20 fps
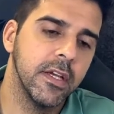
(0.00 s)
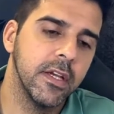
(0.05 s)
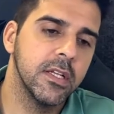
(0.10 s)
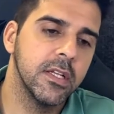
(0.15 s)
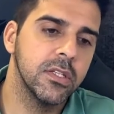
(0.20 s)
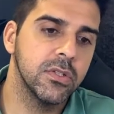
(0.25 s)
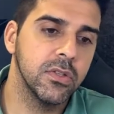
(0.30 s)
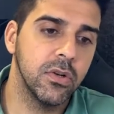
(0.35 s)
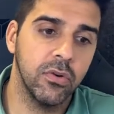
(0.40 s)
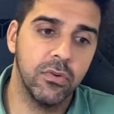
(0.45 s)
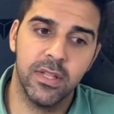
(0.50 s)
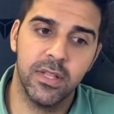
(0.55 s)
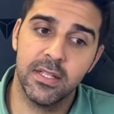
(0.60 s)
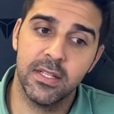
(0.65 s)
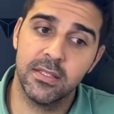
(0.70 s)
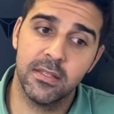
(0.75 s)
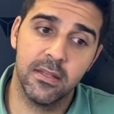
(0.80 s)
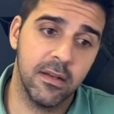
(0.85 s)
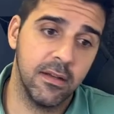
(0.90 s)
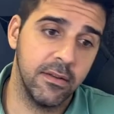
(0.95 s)
So
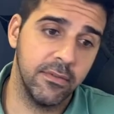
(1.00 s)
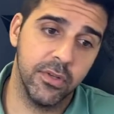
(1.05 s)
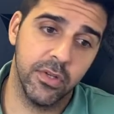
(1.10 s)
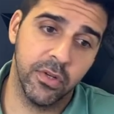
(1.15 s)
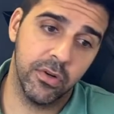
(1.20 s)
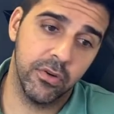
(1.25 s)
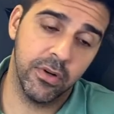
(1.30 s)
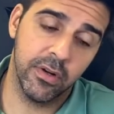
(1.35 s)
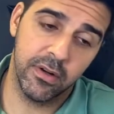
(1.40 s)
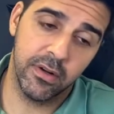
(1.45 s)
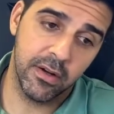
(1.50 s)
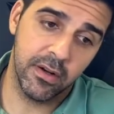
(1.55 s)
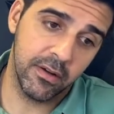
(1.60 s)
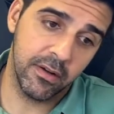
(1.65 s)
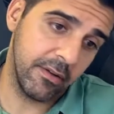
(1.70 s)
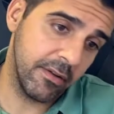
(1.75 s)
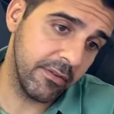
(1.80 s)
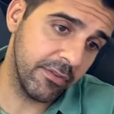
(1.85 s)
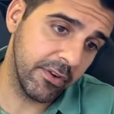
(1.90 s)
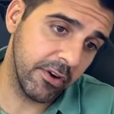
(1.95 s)
that's you know,
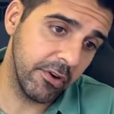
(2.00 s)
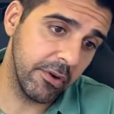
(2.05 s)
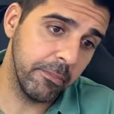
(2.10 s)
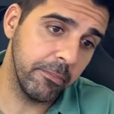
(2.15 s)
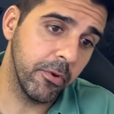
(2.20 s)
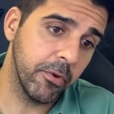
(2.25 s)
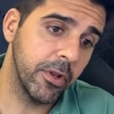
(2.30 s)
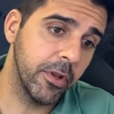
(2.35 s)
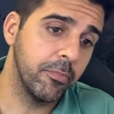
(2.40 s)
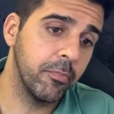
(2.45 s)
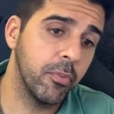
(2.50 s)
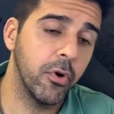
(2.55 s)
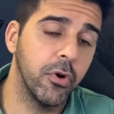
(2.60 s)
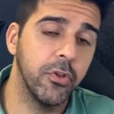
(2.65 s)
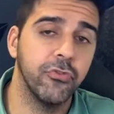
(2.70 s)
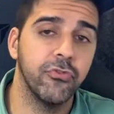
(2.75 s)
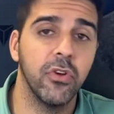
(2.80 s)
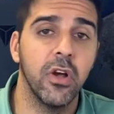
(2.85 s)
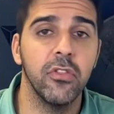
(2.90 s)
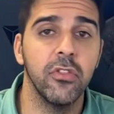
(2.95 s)
a very important point.
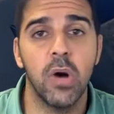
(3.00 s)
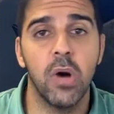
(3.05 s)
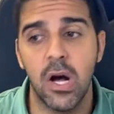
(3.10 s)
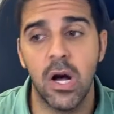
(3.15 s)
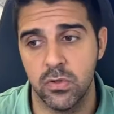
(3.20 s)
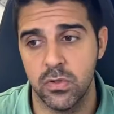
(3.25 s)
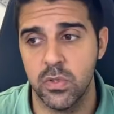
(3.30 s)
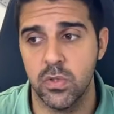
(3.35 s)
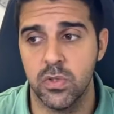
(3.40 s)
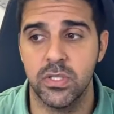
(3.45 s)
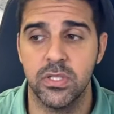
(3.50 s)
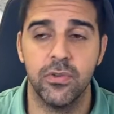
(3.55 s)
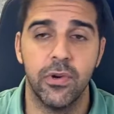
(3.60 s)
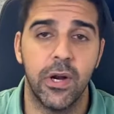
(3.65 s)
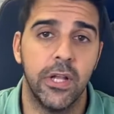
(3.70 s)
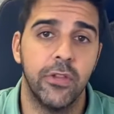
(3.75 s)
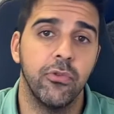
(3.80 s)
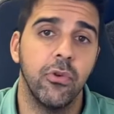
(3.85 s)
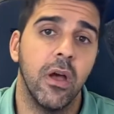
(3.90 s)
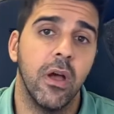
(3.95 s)
Try to outsource, try
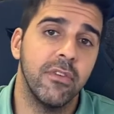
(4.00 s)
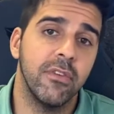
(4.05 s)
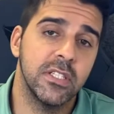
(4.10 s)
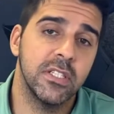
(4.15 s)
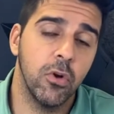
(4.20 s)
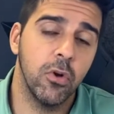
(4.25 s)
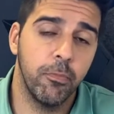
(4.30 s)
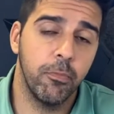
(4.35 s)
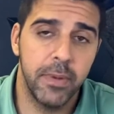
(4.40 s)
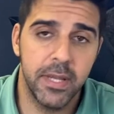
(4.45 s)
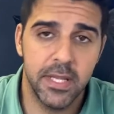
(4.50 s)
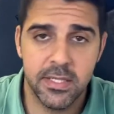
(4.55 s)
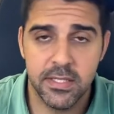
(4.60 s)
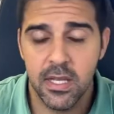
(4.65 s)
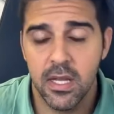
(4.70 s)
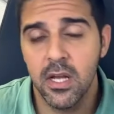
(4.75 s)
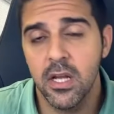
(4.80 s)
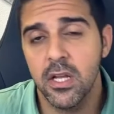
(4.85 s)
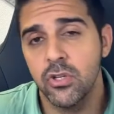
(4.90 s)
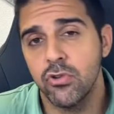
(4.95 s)
to have SOPs,
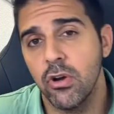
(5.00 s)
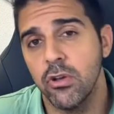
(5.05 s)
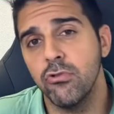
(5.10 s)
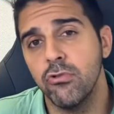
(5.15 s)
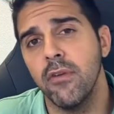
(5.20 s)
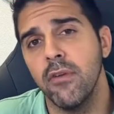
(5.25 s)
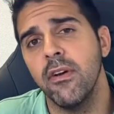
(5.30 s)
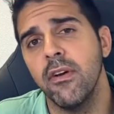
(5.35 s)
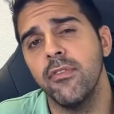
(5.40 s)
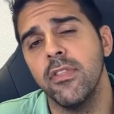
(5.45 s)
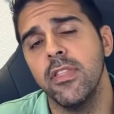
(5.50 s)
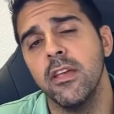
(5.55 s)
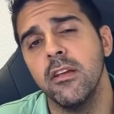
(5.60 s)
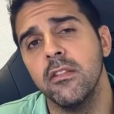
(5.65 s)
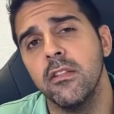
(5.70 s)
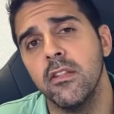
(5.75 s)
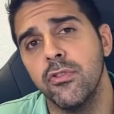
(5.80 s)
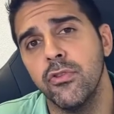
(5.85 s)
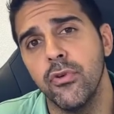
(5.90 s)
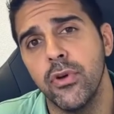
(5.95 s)
try to have everything
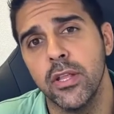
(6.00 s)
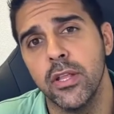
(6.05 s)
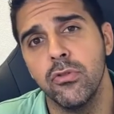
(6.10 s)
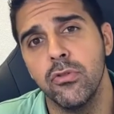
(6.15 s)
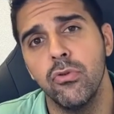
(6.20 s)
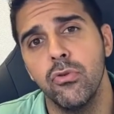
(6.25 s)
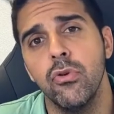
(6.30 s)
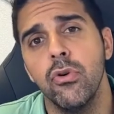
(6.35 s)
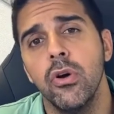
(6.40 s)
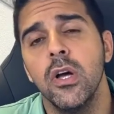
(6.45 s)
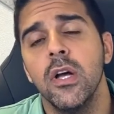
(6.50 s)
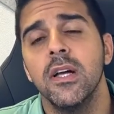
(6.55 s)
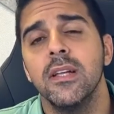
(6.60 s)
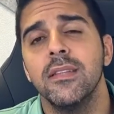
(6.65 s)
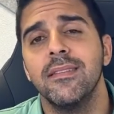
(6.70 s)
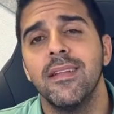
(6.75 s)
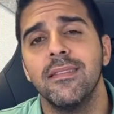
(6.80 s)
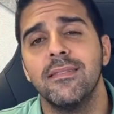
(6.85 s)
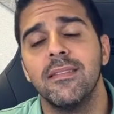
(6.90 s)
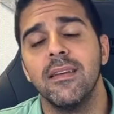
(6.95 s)
that you can do
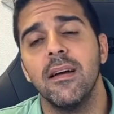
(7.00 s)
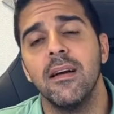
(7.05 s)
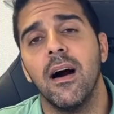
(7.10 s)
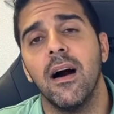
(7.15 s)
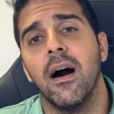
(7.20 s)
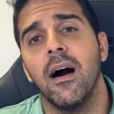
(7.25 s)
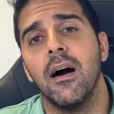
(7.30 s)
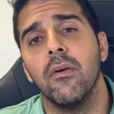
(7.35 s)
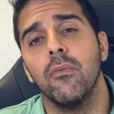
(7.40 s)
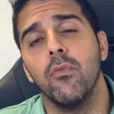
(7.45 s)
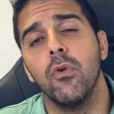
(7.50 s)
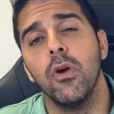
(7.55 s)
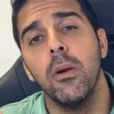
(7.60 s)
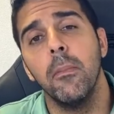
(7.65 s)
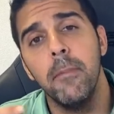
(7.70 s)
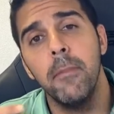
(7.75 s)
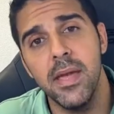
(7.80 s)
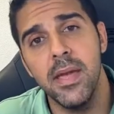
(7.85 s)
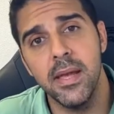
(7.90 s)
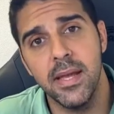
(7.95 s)
that will
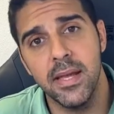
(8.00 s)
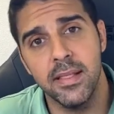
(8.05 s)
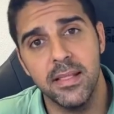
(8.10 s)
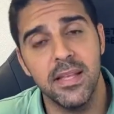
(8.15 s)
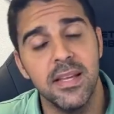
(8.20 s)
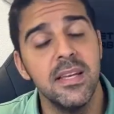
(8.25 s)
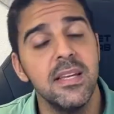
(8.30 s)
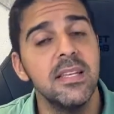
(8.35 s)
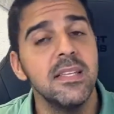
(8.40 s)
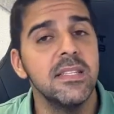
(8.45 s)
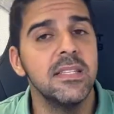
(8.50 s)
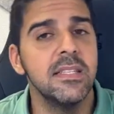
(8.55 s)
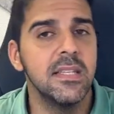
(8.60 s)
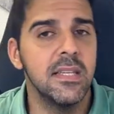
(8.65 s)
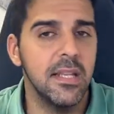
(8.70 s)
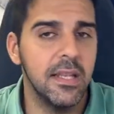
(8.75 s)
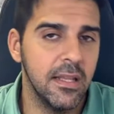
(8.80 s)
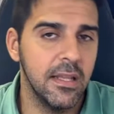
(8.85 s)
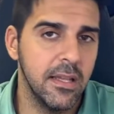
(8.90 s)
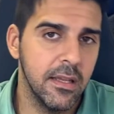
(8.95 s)
make it
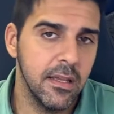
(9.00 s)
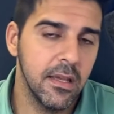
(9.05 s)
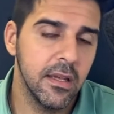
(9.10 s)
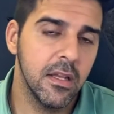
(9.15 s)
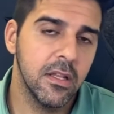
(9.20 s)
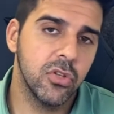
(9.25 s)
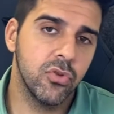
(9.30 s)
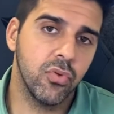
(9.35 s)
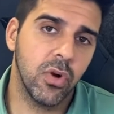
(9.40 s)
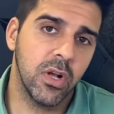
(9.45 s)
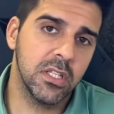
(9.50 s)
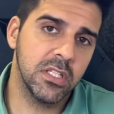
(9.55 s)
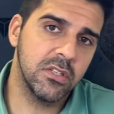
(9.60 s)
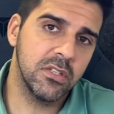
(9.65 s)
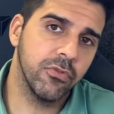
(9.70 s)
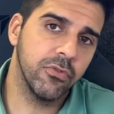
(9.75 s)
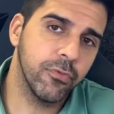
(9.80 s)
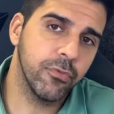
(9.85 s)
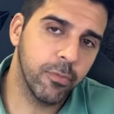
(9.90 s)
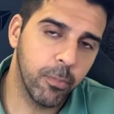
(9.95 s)
easily
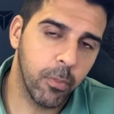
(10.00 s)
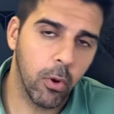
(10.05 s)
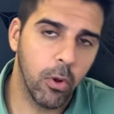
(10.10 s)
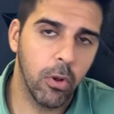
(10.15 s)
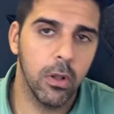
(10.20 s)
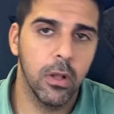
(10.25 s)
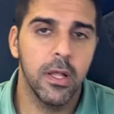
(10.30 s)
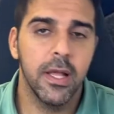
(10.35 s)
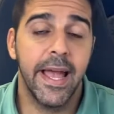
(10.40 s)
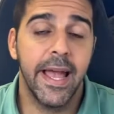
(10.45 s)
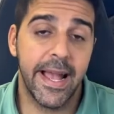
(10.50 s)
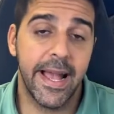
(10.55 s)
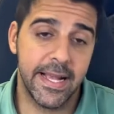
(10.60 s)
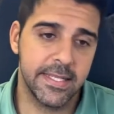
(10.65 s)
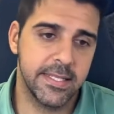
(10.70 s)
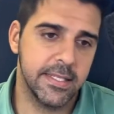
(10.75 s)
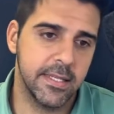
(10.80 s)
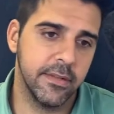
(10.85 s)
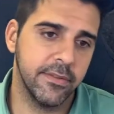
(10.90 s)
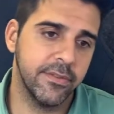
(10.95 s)
transferable
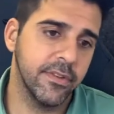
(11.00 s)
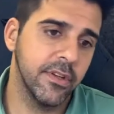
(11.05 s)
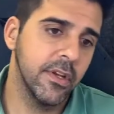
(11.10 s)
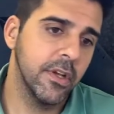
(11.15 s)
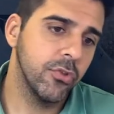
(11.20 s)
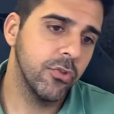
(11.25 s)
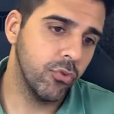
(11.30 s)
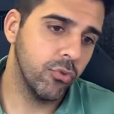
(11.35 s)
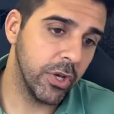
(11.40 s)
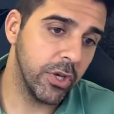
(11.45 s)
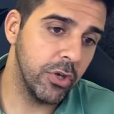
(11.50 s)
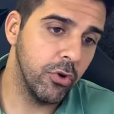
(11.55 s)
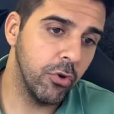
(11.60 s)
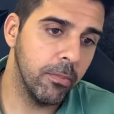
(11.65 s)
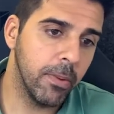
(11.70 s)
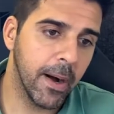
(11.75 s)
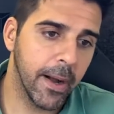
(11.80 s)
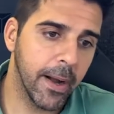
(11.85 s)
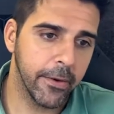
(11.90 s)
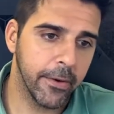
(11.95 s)
asset to a new
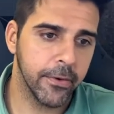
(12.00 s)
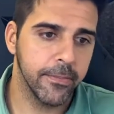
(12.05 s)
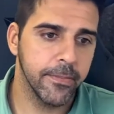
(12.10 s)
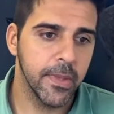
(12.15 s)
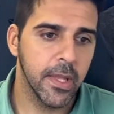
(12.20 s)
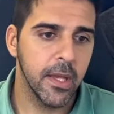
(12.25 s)
buyer.